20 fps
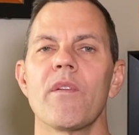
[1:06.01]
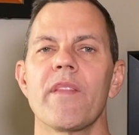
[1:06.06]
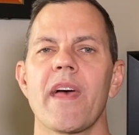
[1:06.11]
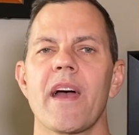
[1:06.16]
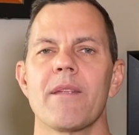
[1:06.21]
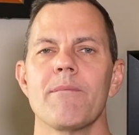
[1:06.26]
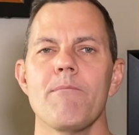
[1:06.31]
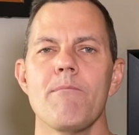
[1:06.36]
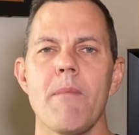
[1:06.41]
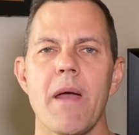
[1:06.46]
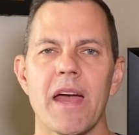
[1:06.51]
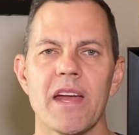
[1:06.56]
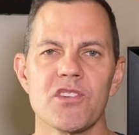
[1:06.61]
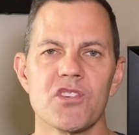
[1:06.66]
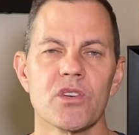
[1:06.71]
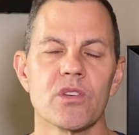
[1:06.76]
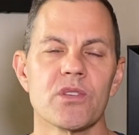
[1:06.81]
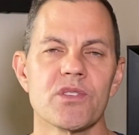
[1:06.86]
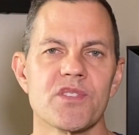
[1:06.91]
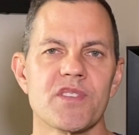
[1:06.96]
that
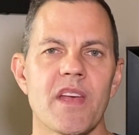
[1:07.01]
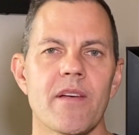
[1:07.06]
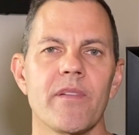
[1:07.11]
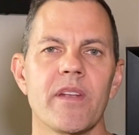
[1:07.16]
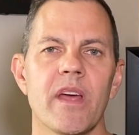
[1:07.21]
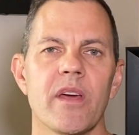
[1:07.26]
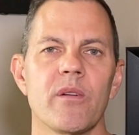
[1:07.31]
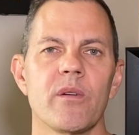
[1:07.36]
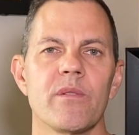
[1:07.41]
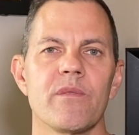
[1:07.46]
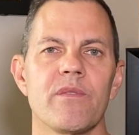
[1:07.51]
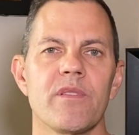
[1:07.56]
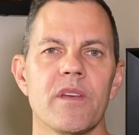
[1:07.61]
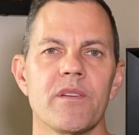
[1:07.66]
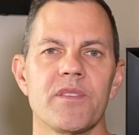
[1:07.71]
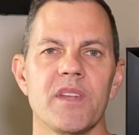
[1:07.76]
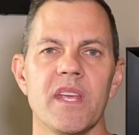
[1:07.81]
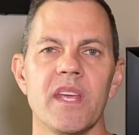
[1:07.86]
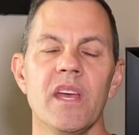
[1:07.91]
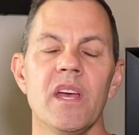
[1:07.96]
magical
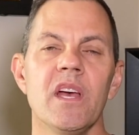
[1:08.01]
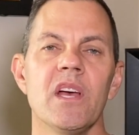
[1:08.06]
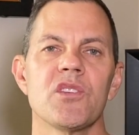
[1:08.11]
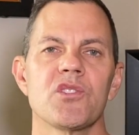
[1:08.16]
750